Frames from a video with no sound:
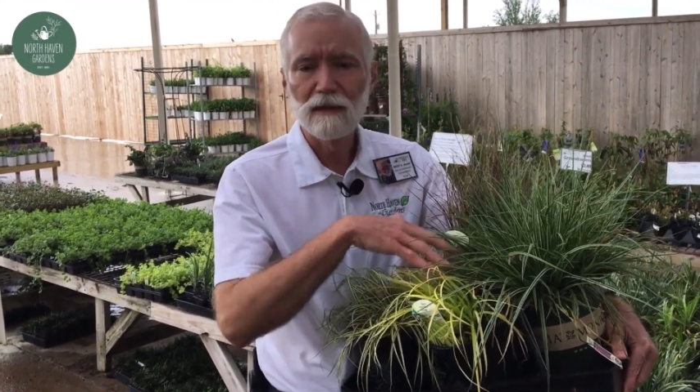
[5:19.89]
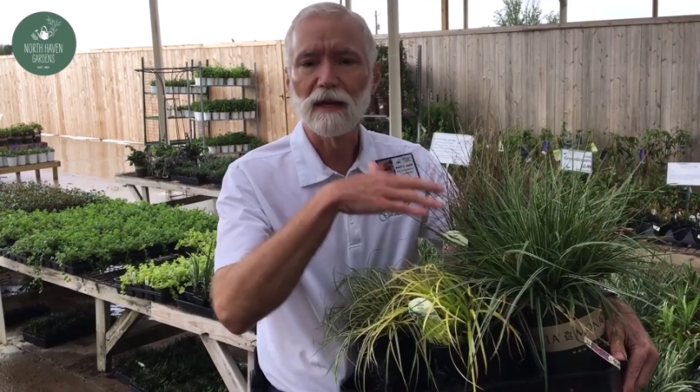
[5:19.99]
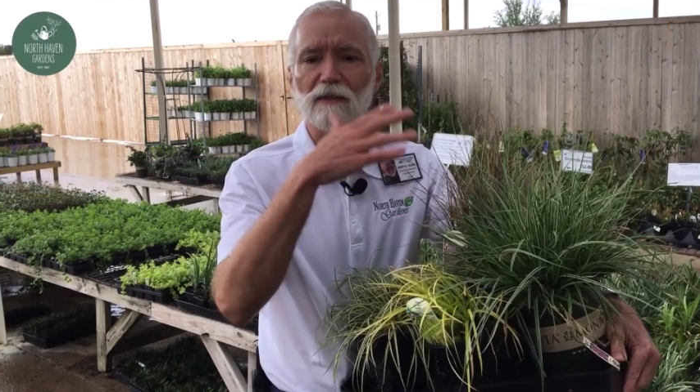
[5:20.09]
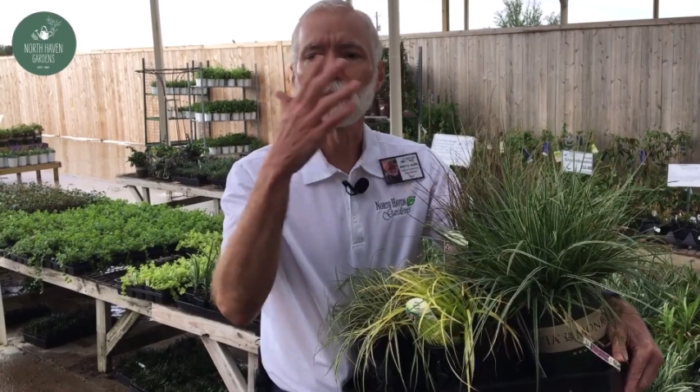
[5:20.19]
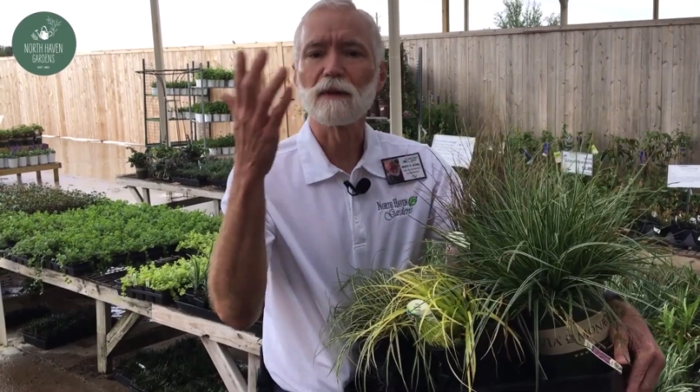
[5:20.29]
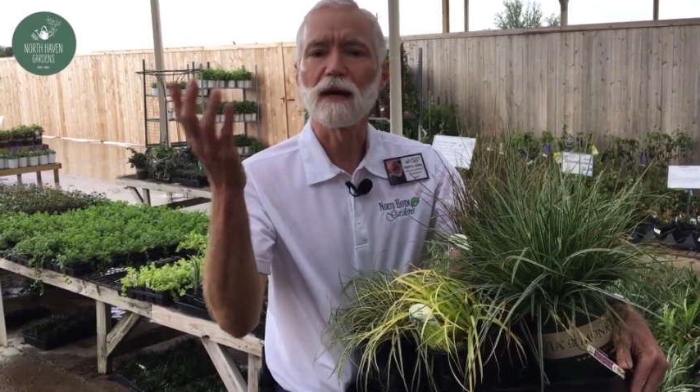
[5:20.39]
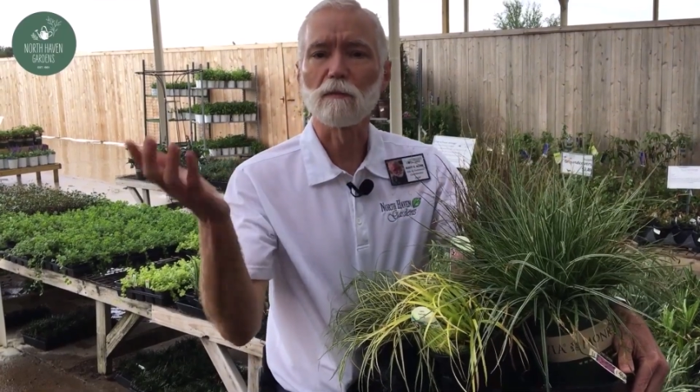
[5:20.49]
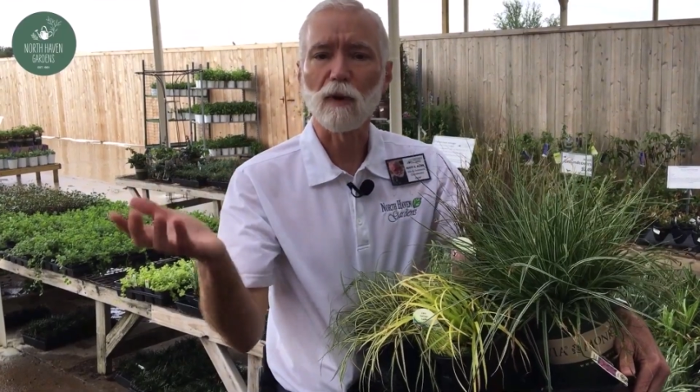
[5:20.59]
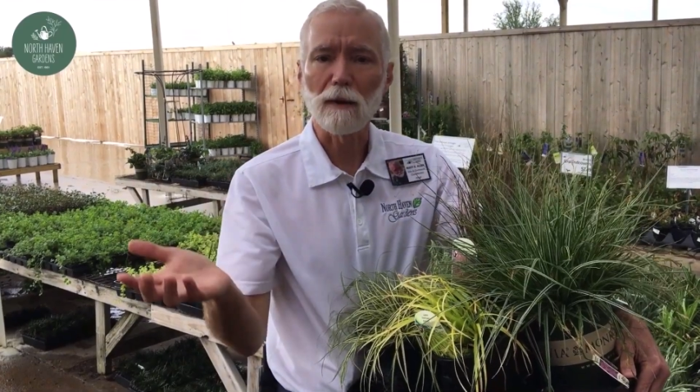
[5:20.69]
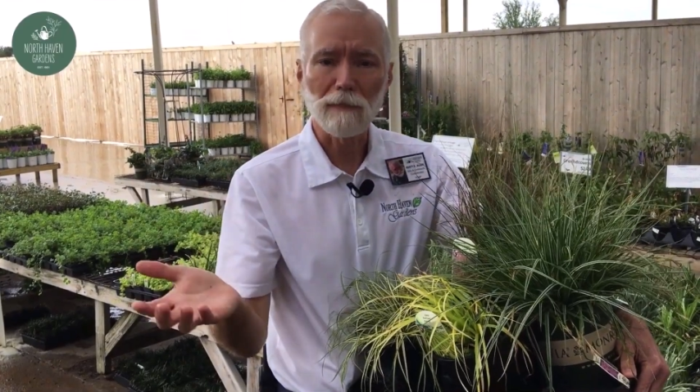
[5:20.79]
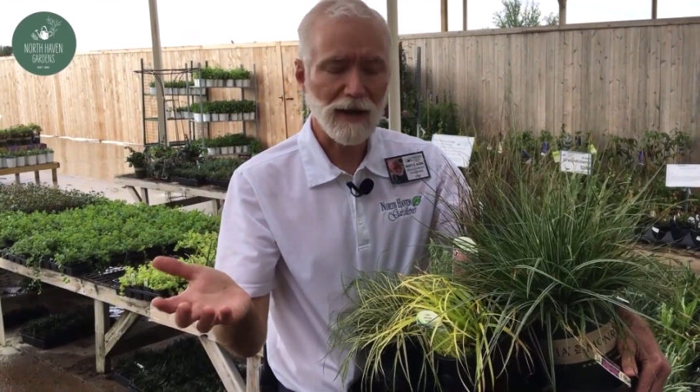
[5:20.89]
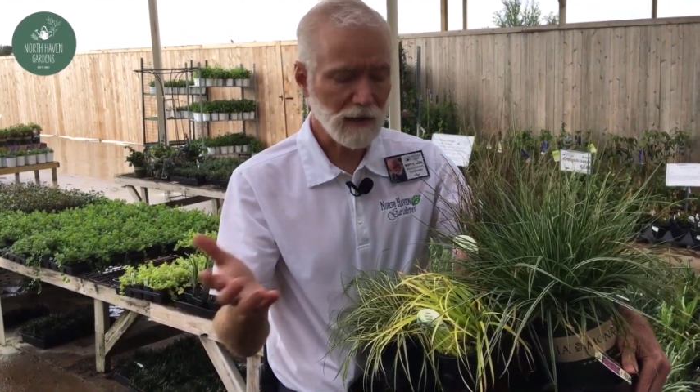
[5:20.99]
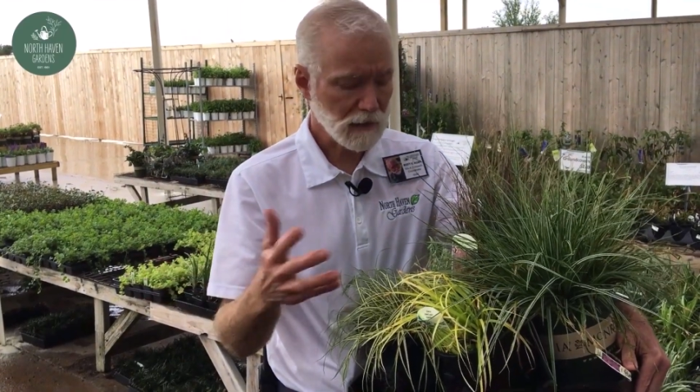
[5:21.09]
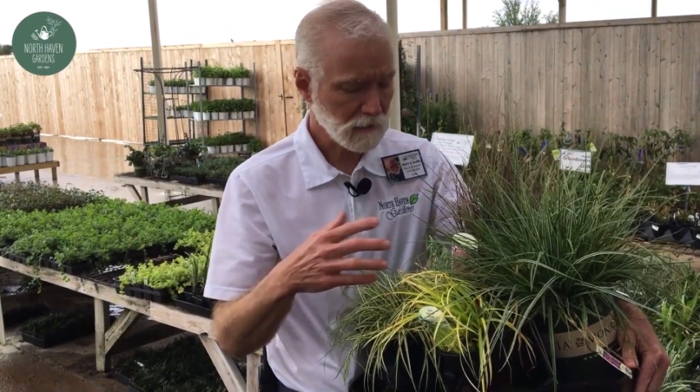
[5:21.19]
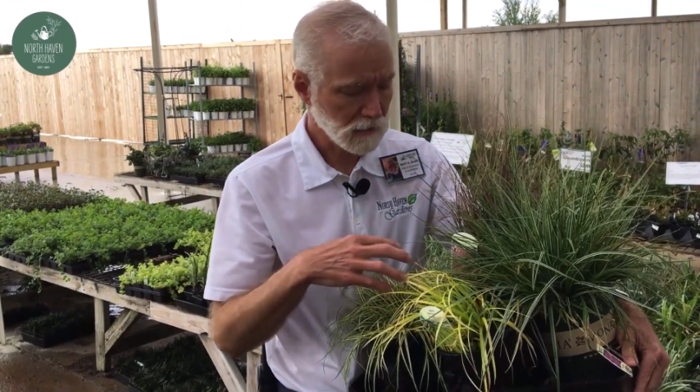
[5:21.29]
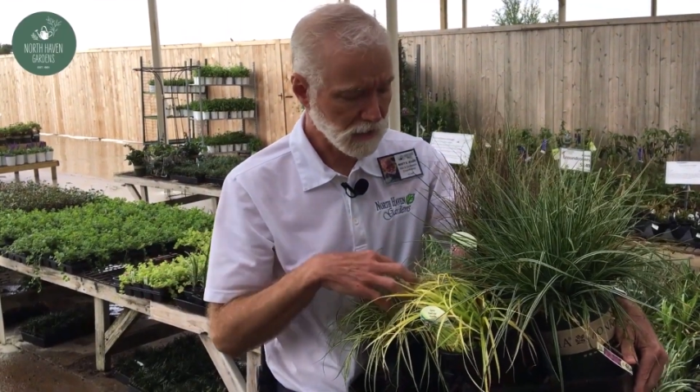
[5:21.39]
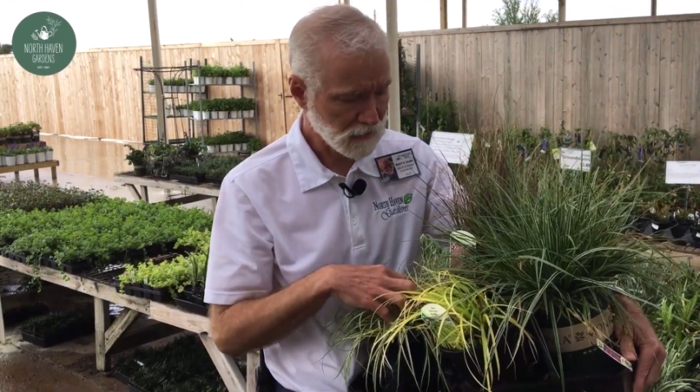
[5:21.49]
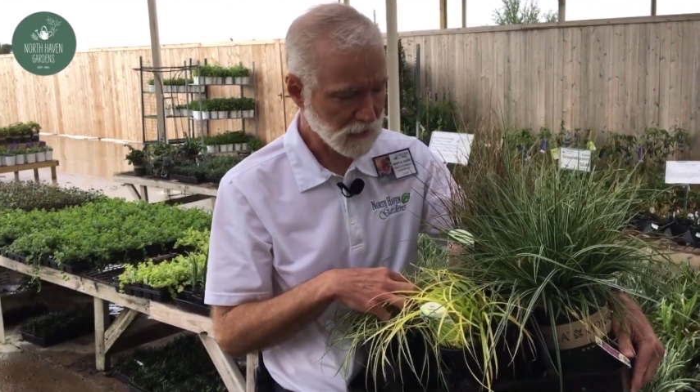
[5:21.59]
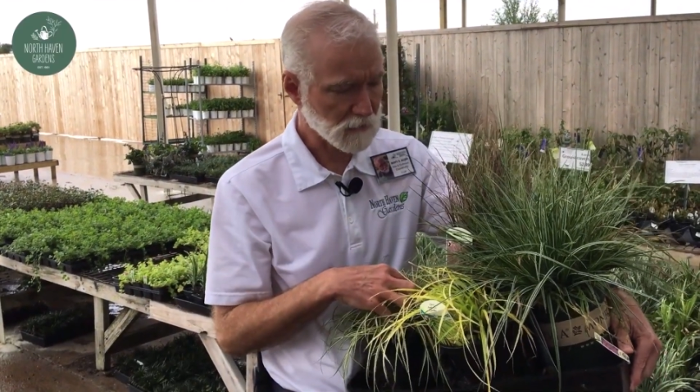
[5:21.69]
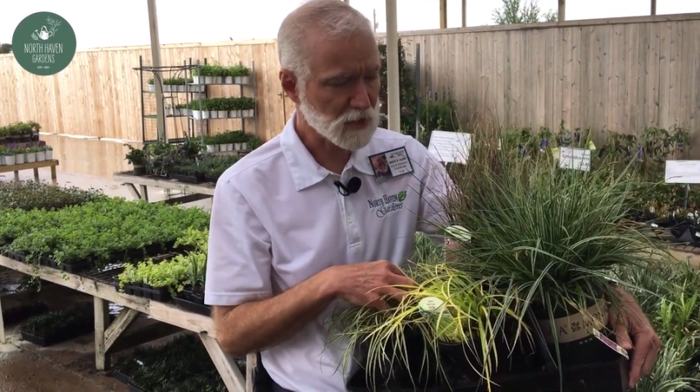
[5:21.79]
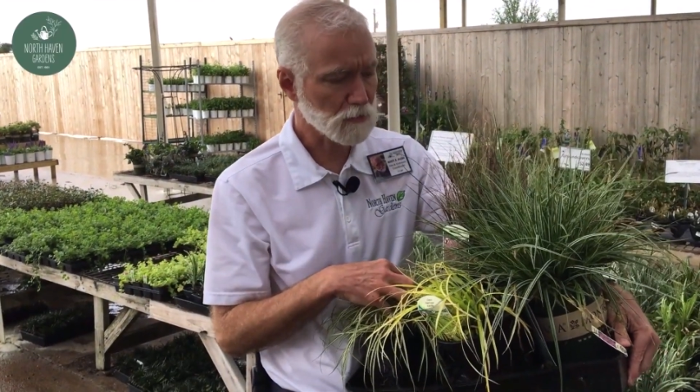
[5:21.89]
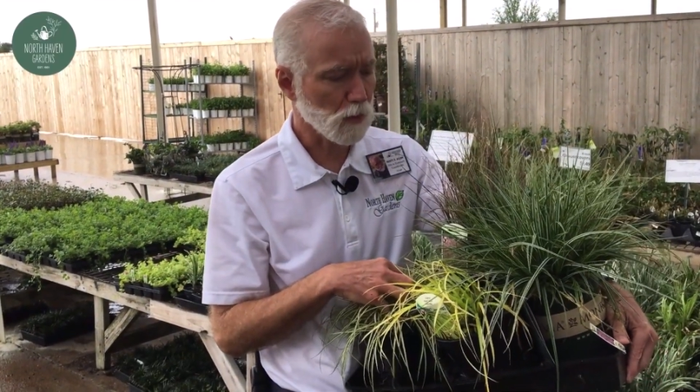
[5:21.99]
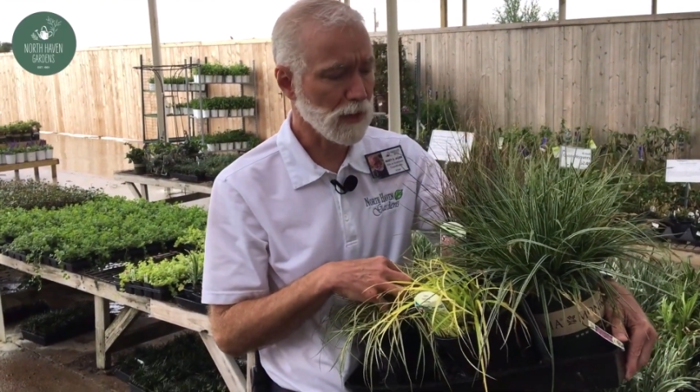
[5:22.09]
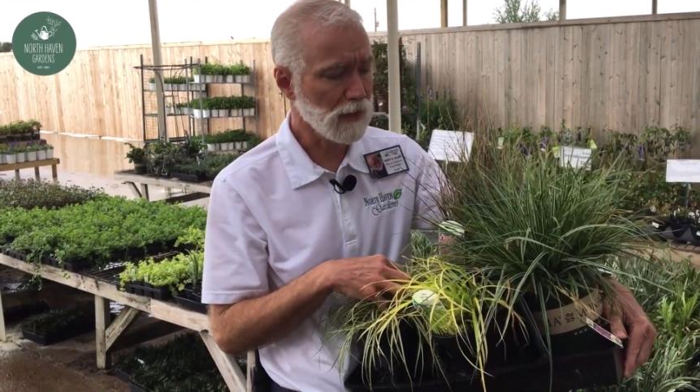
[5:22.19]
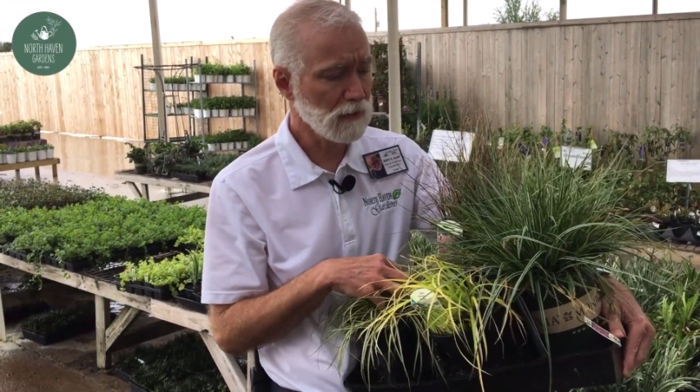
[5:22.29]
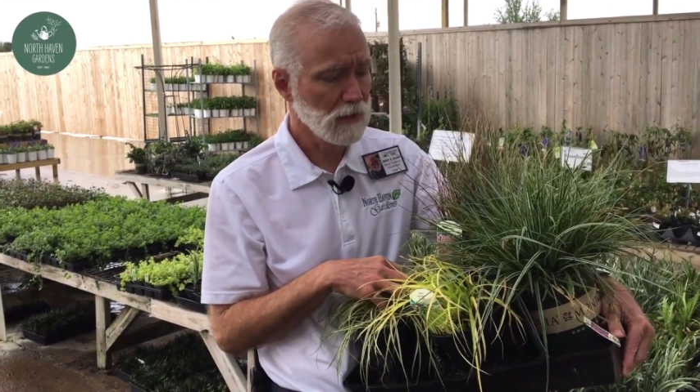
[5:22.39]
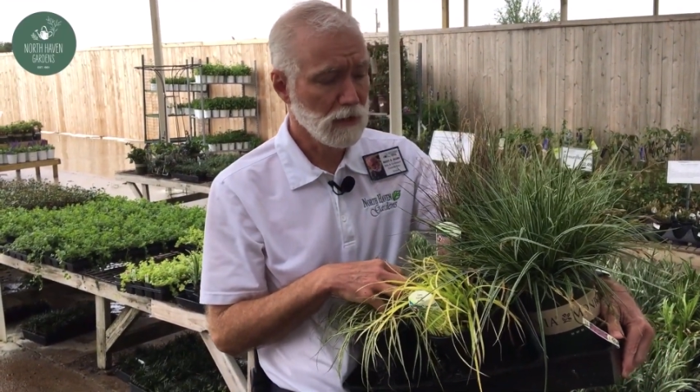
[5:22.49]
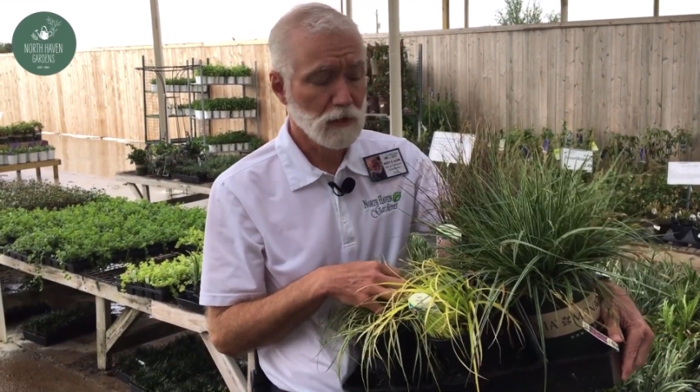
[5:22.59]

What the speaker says: Let them come right back, let them spread.